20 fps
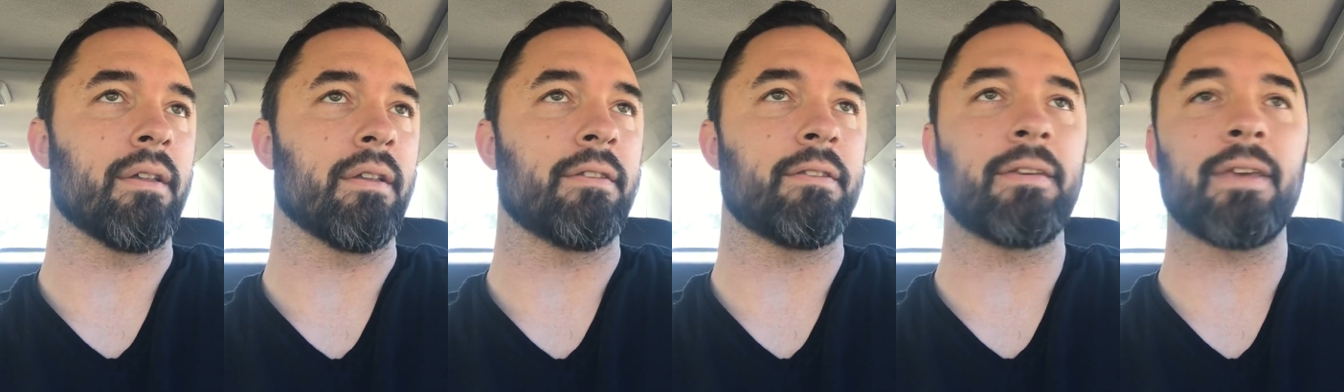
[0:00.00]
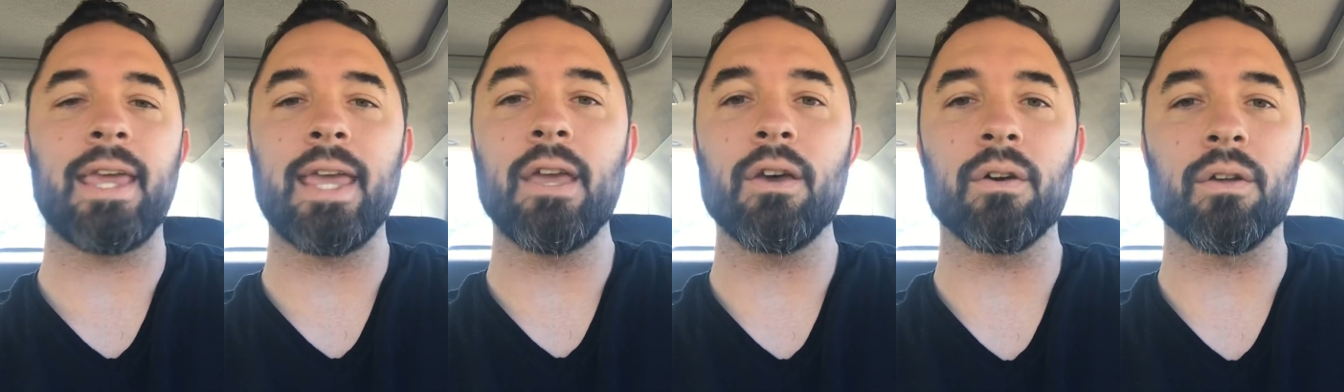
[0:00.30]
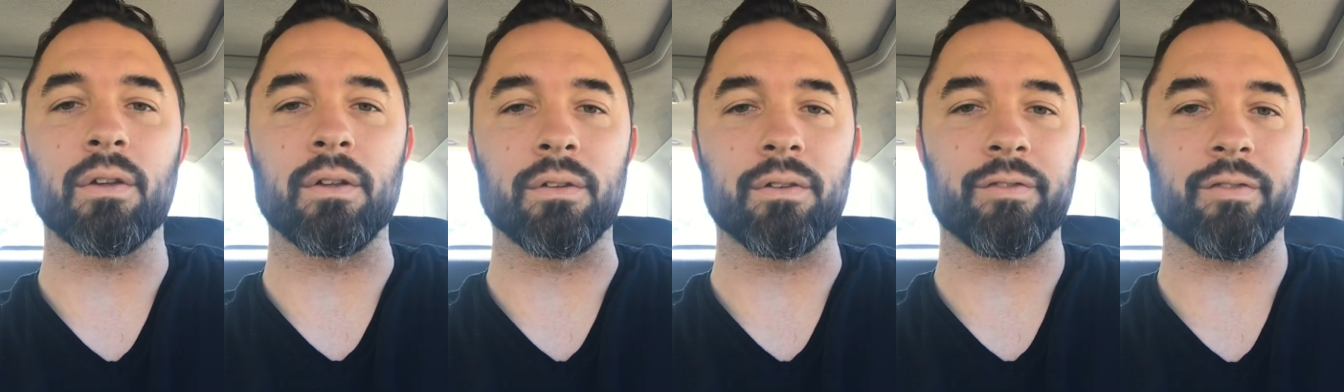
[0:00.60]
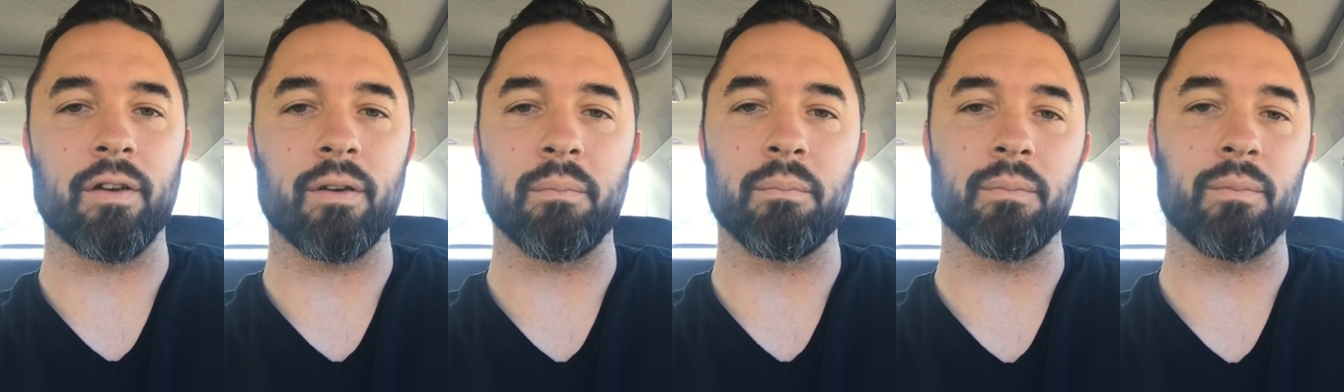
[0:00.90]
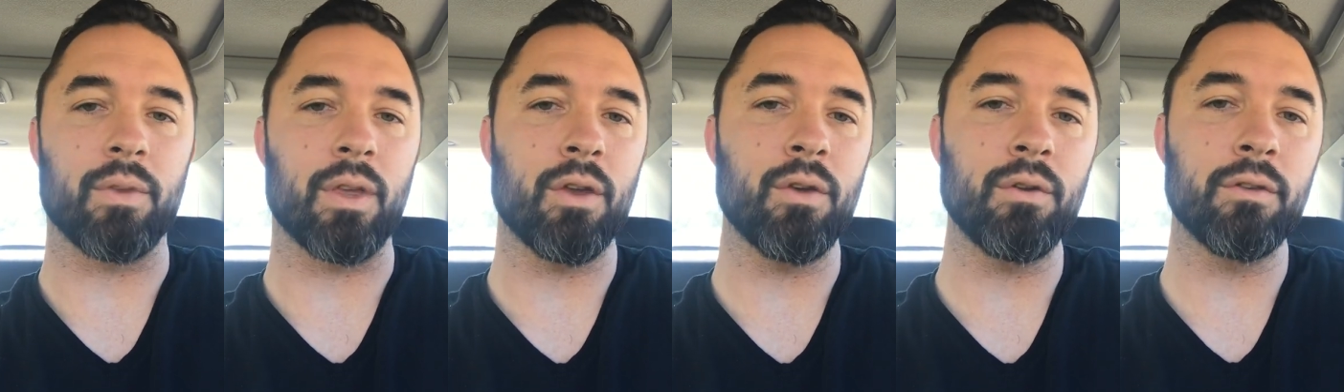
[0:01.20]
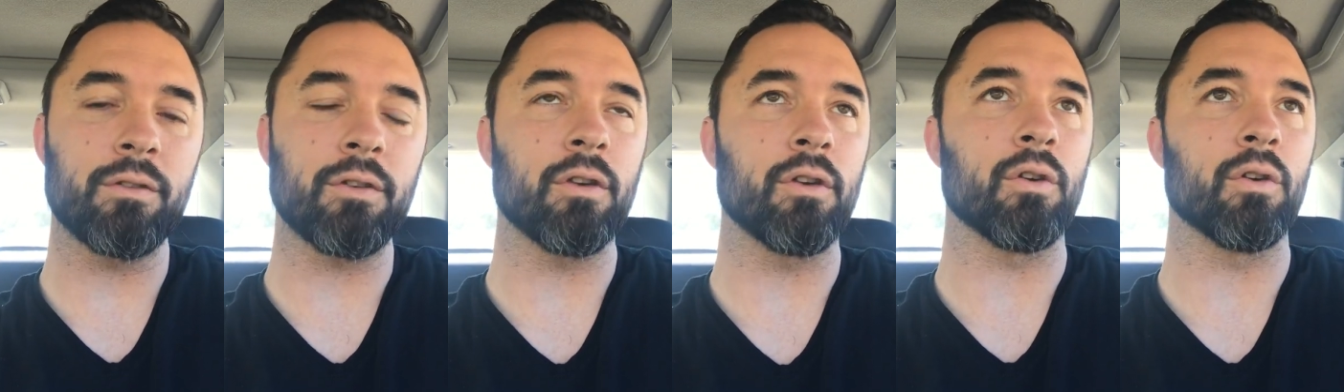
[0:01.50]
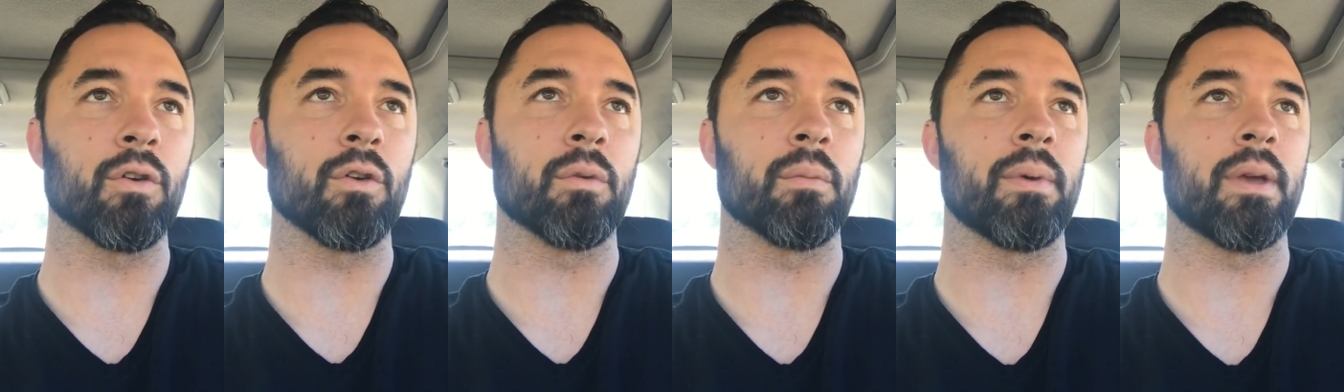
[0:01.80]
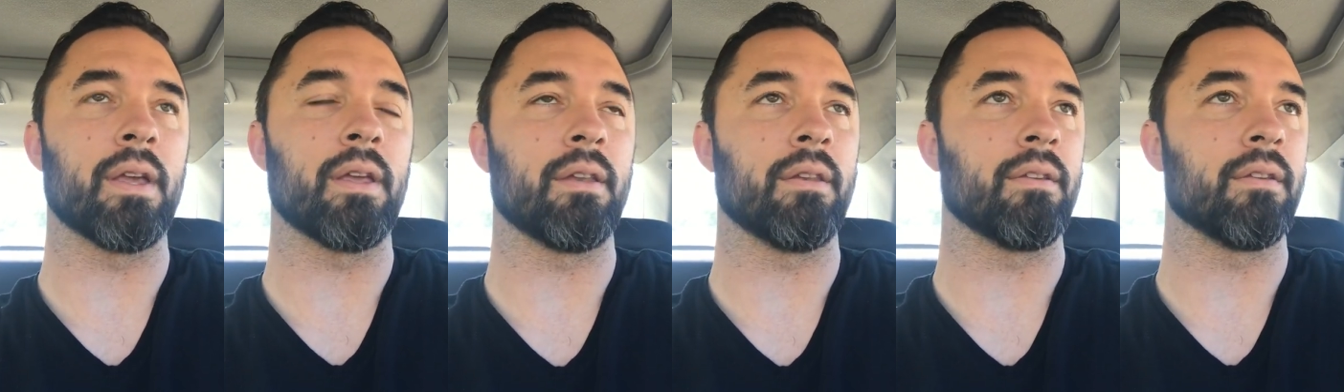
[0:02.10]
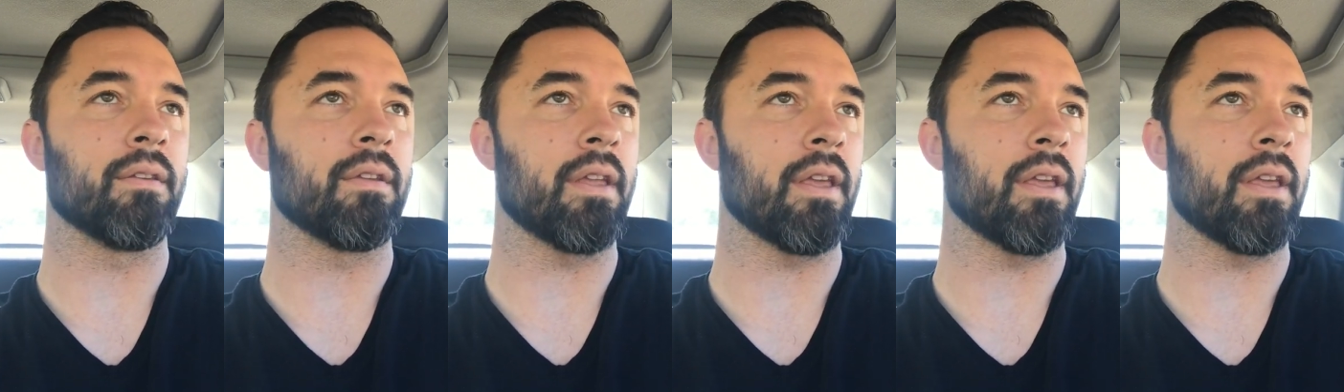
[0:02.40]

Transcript: Teal from YouTube and